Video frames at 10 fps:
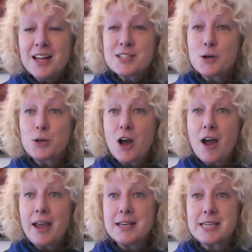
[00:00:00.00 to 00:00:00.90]
So
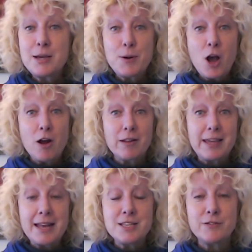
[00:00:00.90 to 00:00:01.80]
guys, here we are at
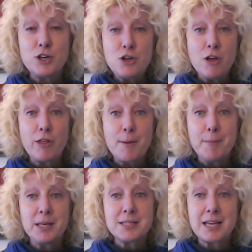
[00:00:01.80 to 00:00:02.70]
the end of another
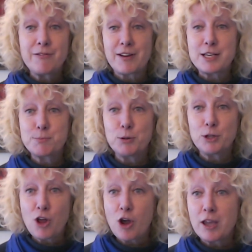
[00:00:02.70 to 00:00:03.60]
Monday Facebook
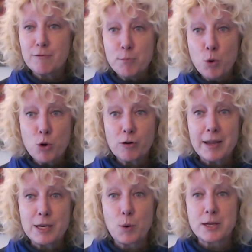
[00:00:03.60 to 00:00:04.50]
Live. More
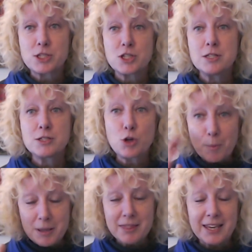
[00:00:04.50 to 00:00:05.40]
great questions,
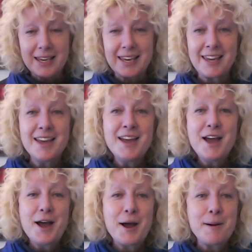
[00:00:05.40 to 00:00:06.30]
got me thinking.
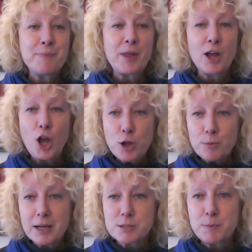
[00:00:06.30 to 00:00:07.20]
I hope
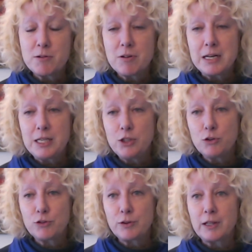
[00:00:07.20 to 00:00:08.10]
that's been really
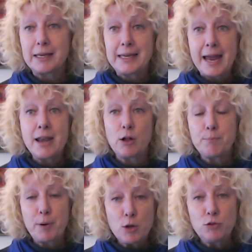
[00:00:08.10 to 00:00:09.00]
useful. Again, I'll
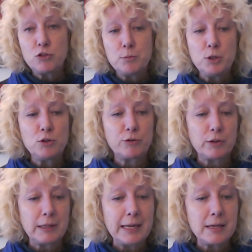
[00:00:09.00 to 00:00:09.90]
post some
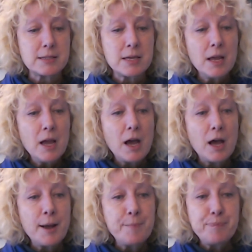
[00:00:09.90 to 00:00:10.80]
useful links.
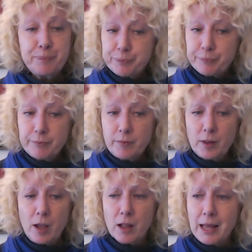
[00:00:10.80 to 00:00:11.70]

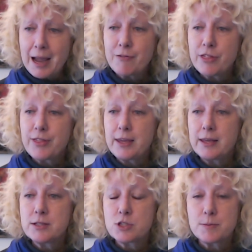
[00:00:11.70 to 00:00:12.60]
I'll have a
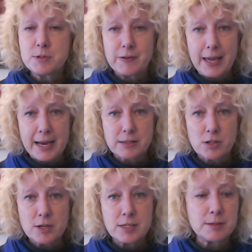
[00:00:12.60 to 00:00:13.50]
think in terms of the
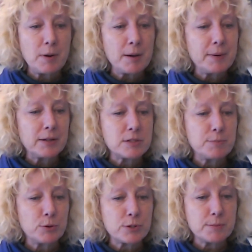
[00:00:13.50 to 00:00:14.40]
exercises. I might be able to
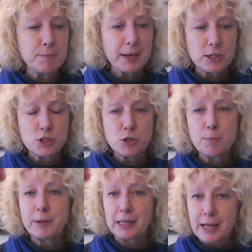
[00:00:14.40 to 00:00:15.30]
put some pictures
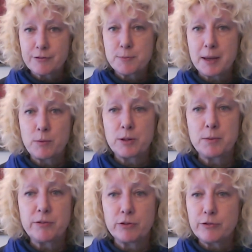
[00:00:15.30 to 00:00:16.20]
on, but you'll have to bear with
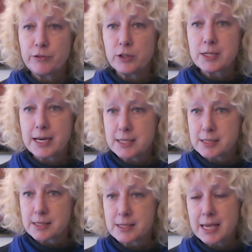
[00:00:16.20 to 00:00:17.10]
me for a few days,
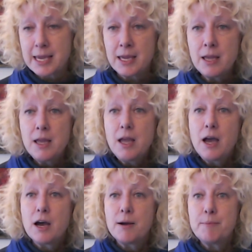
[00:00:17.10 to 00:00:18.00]
as I say.
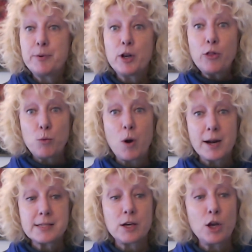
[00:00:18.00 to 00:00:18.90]
But
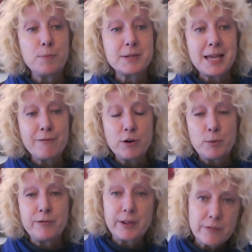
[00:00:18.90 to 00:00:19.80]
otherwise, I hope as ever, we've